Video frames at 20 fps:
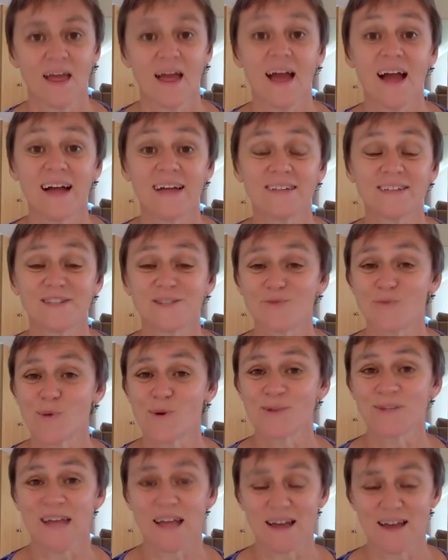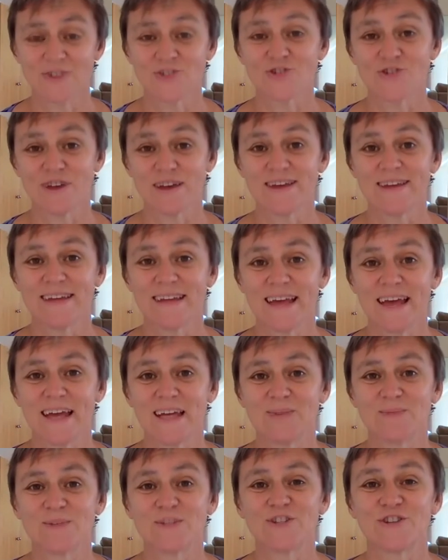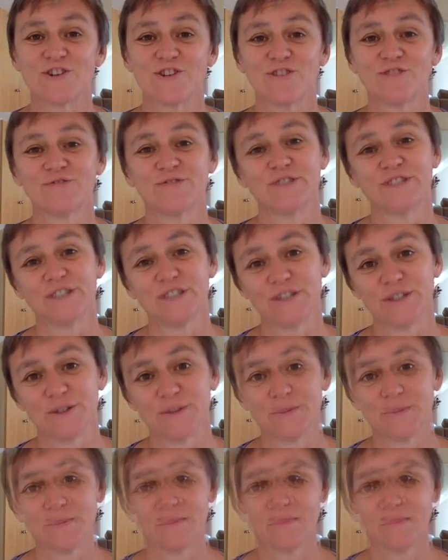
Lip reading: And it's what our training aims to offer you.